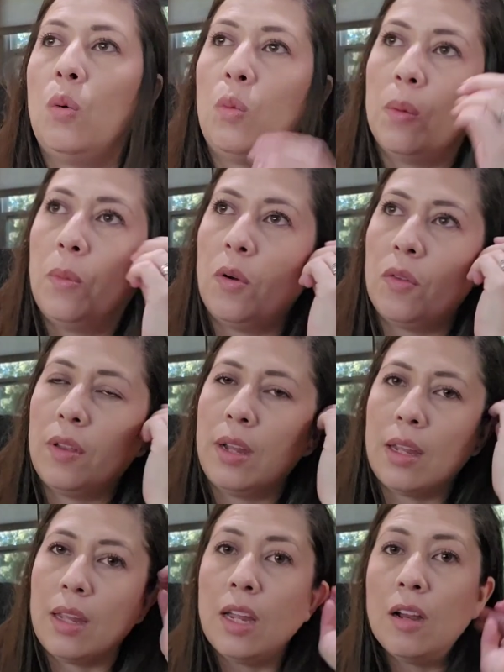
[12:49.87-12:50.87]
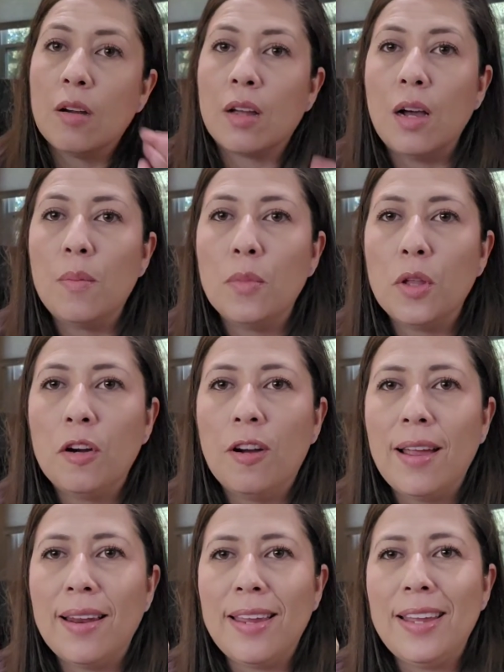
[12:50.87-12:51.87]
we're both like, here come the
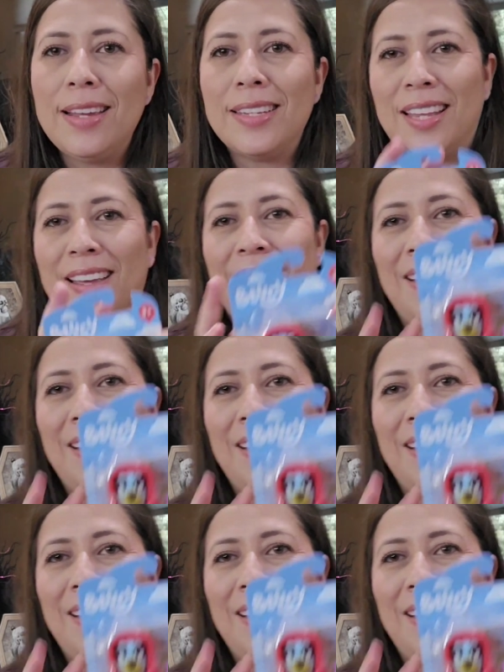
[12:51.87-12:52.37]
grannies.